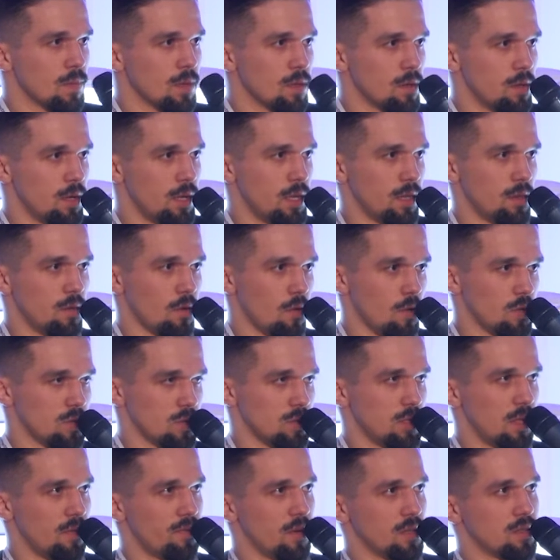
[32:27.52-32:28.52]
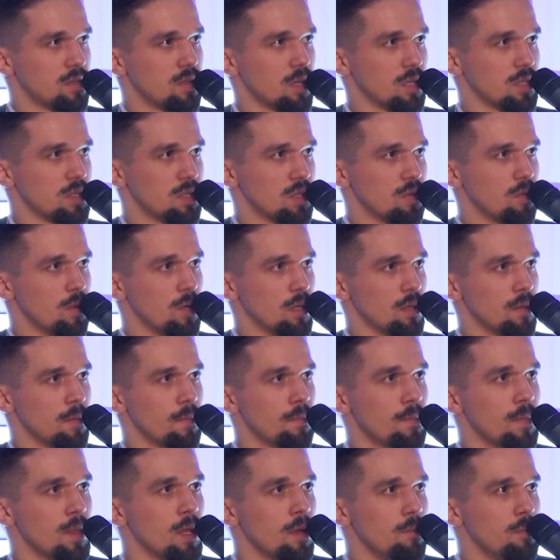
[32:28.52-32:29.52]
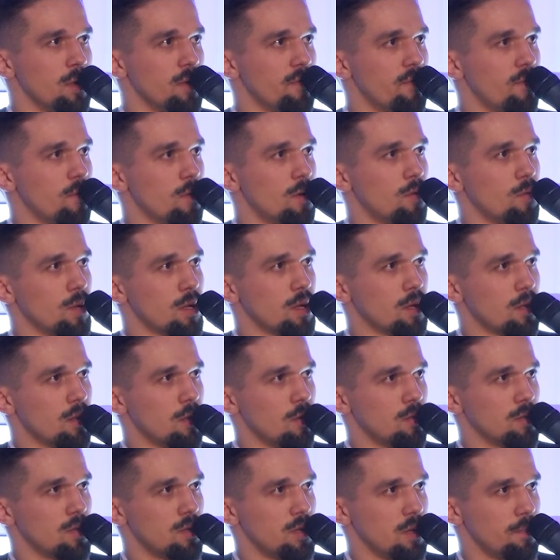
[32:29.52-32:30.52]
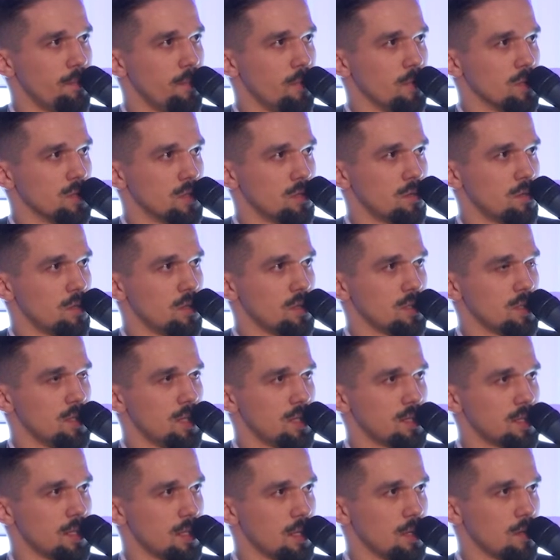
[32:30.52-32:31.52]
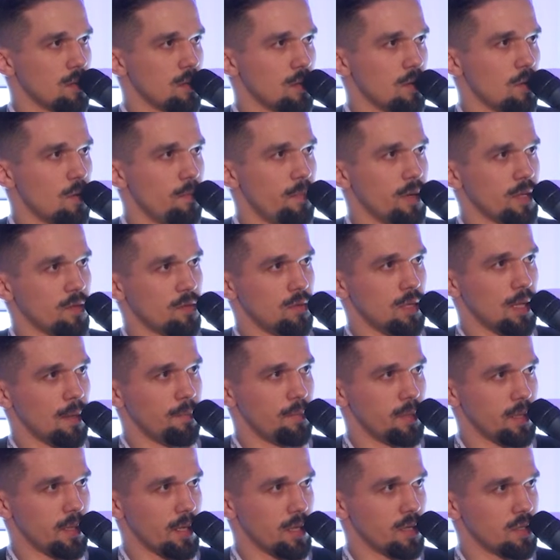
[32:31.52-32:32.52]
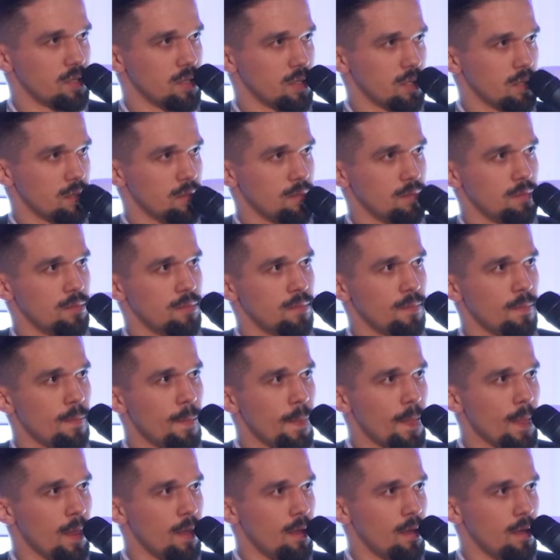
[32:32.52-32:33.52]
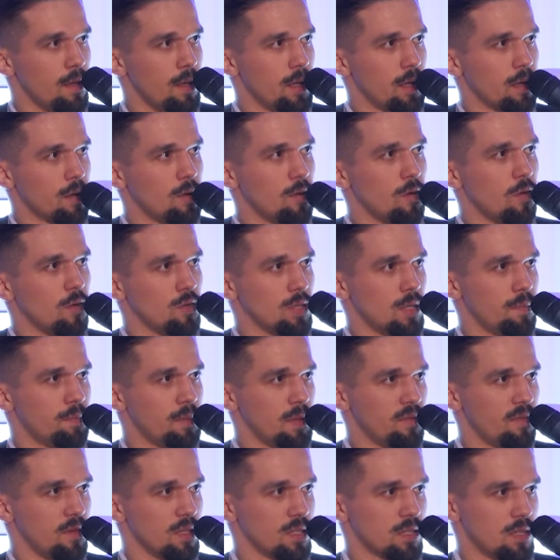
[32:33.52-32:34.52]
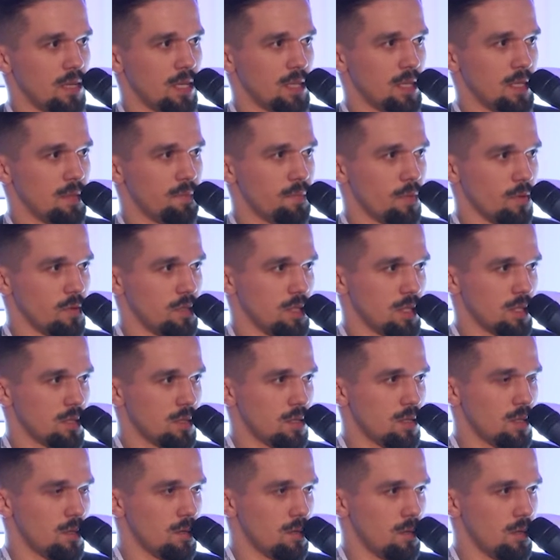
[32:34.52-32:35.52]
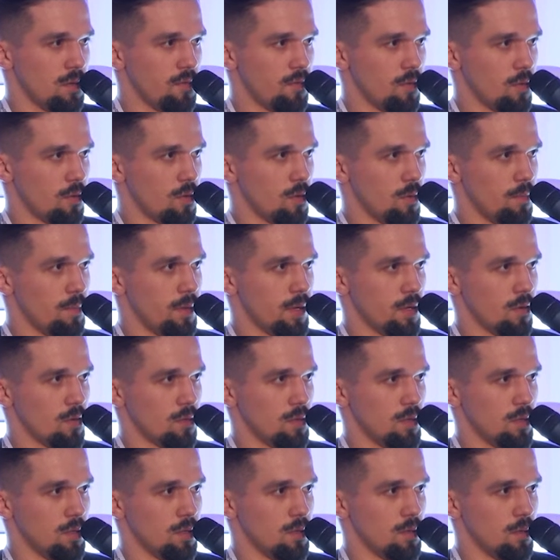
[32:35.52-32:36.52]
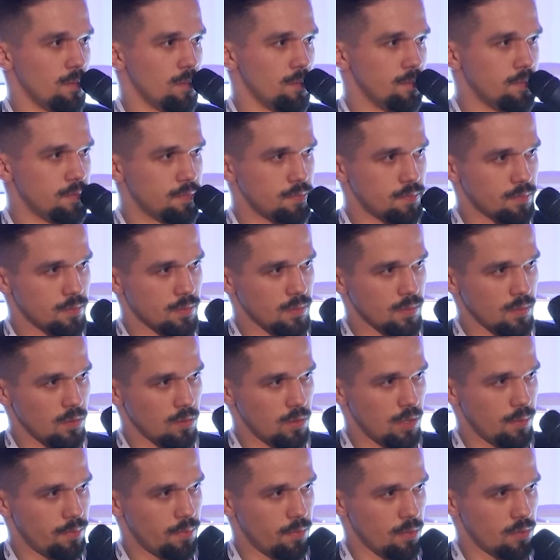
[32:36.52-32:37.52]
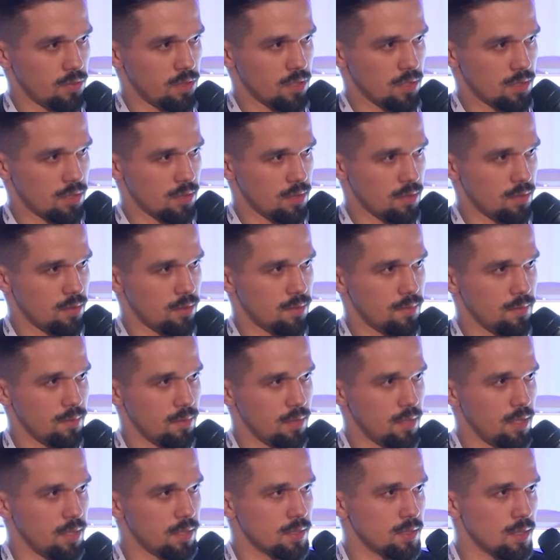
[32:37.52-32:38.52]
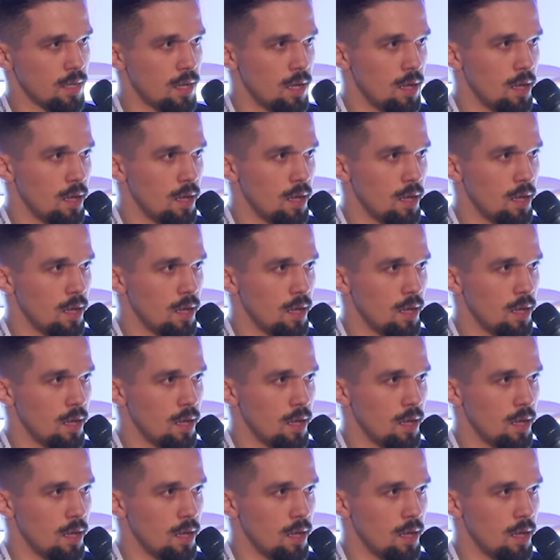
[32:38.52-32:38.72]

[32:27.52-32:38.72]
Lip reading: and also the infrastructure one. Before we clone the repositories, let's go back to the application and go on the previous created project. If you go back on the projects list.